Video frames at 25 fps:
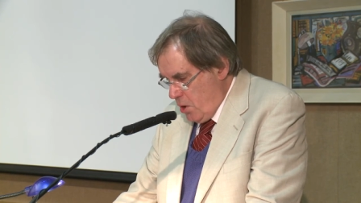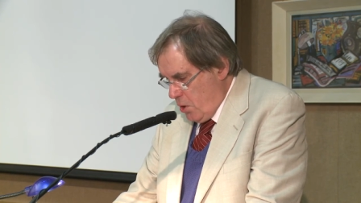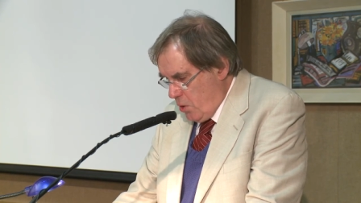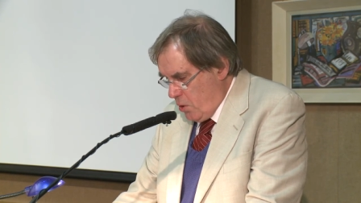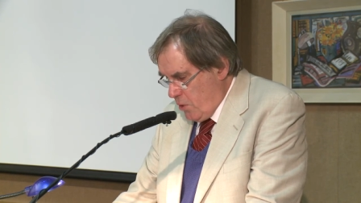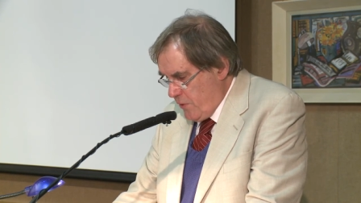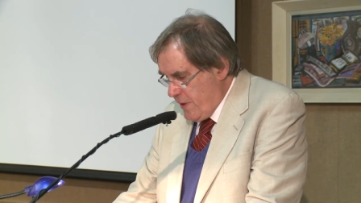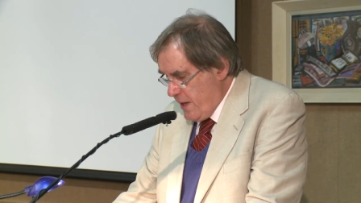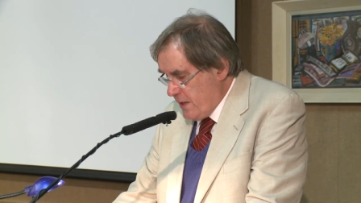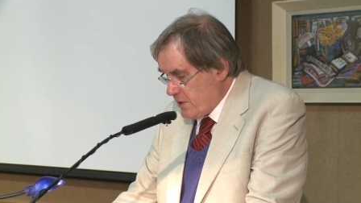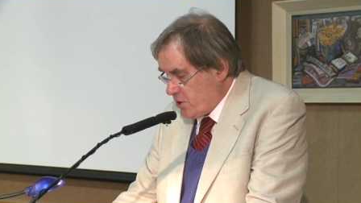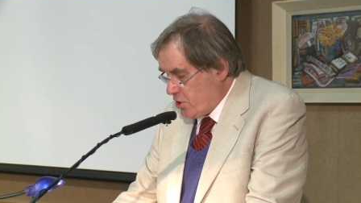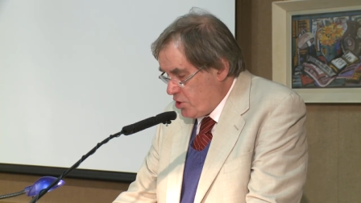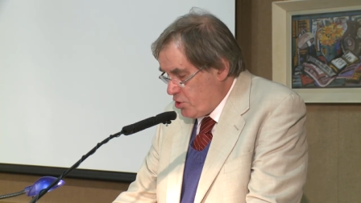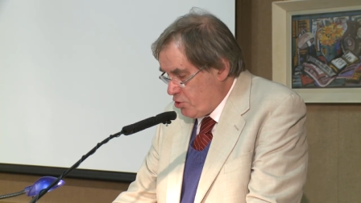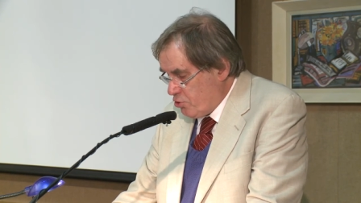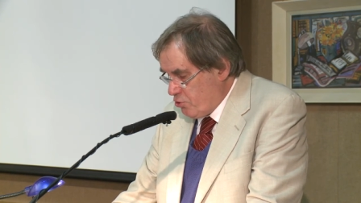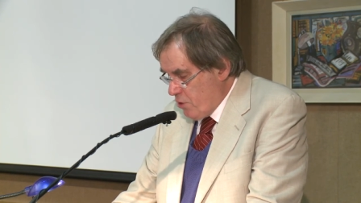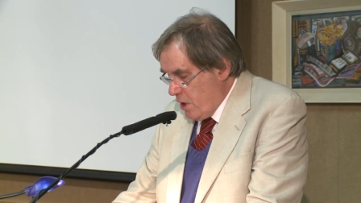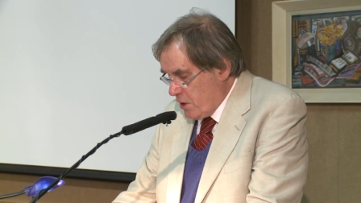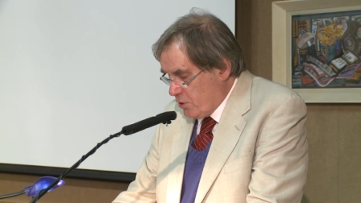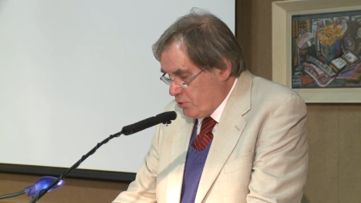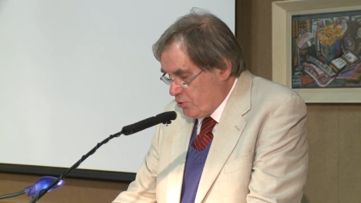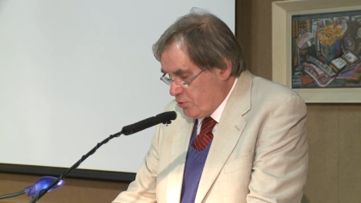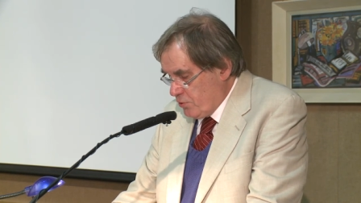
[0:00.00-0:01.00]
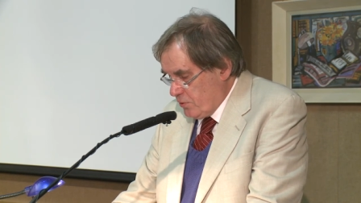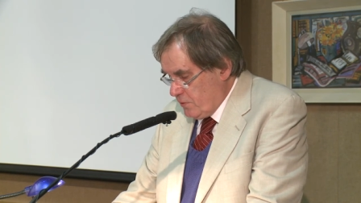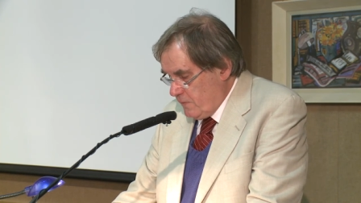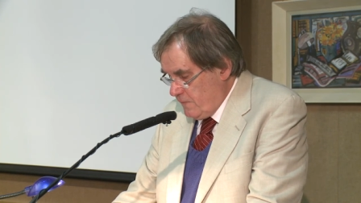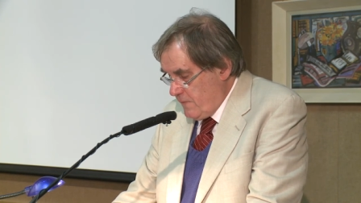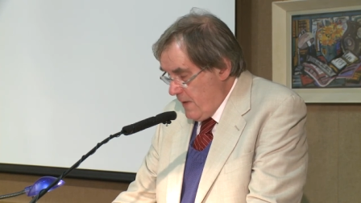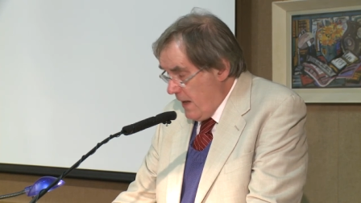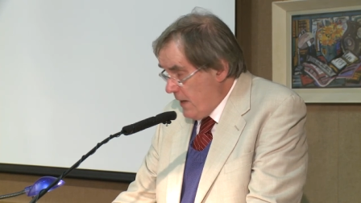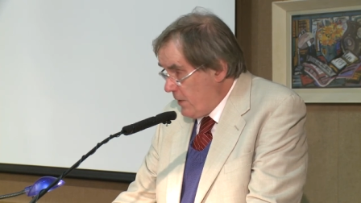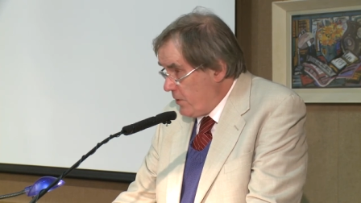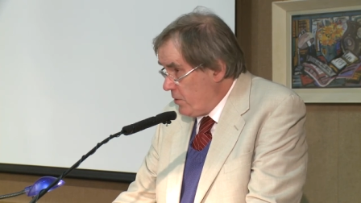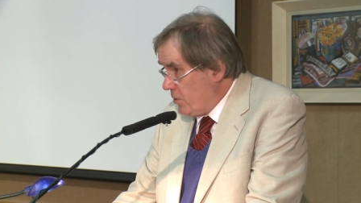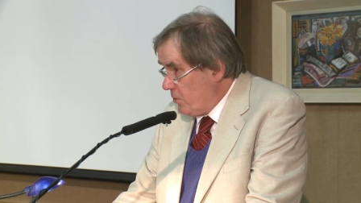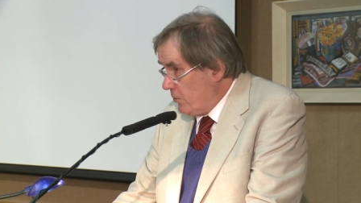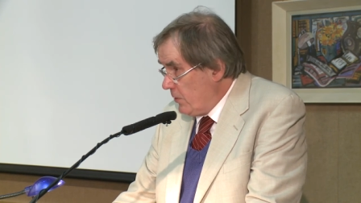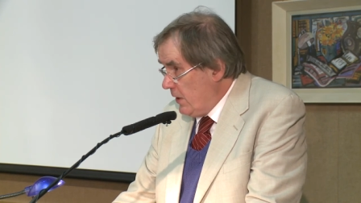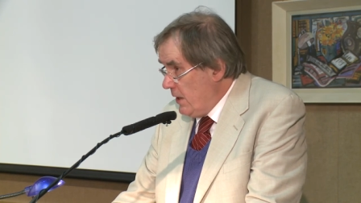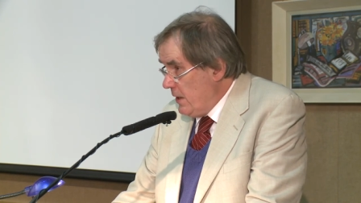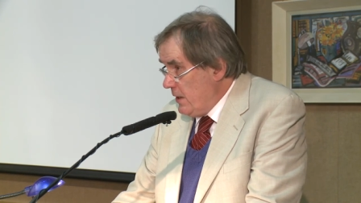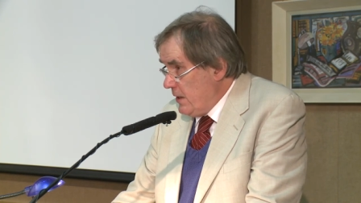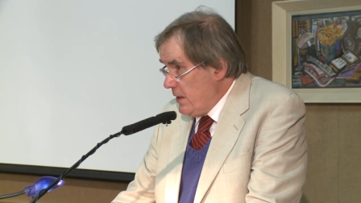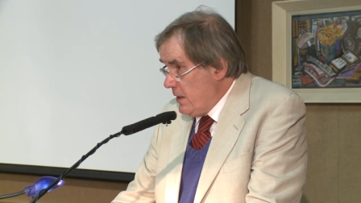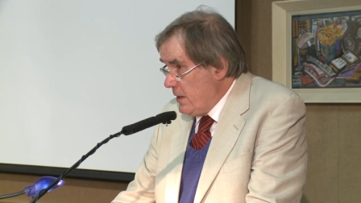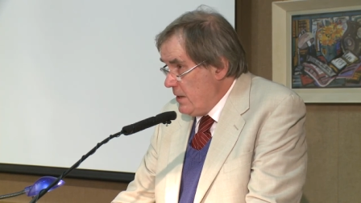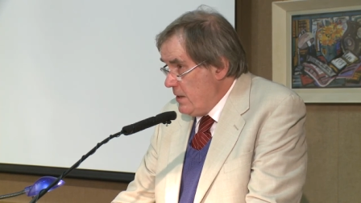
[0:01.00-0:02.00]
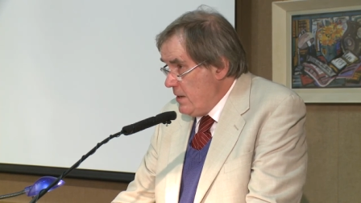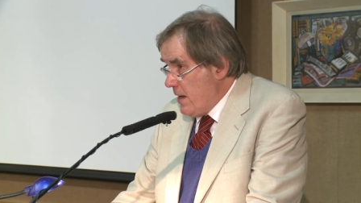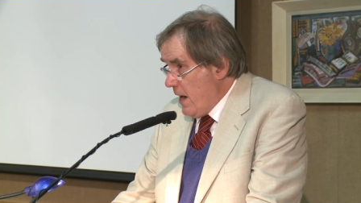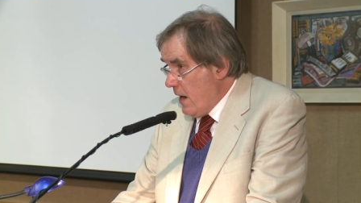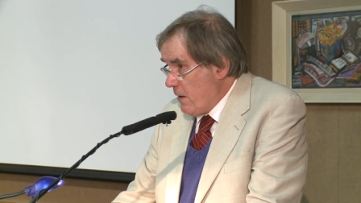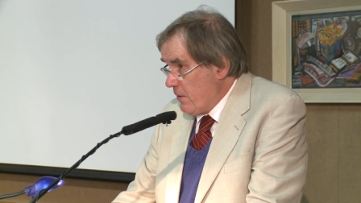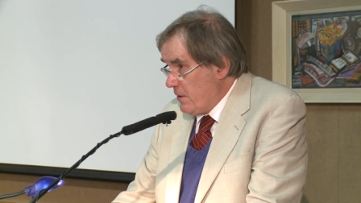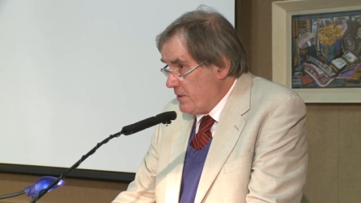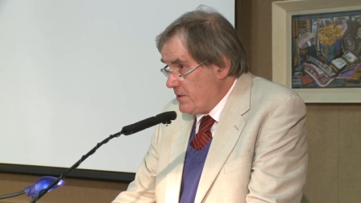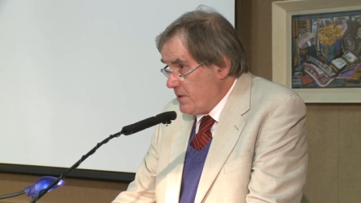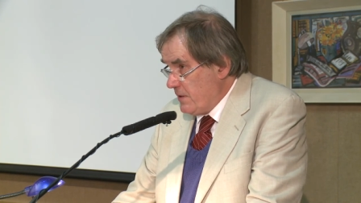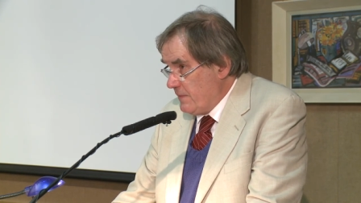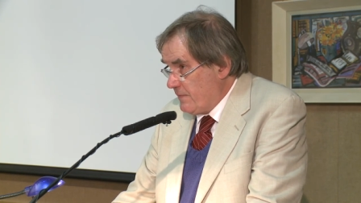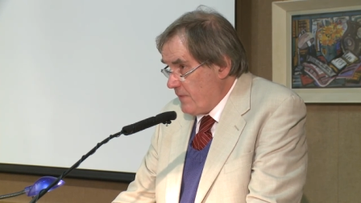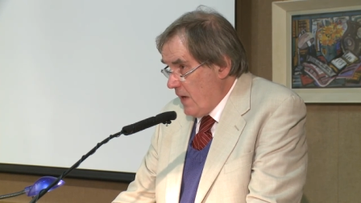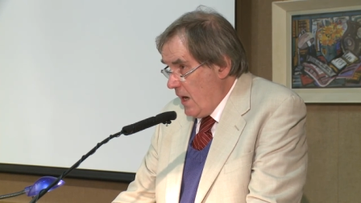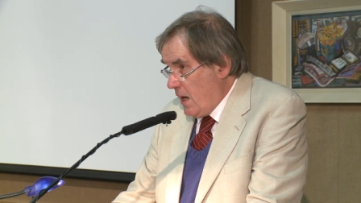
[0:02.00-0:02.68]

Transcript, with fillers: or their structural value in narrative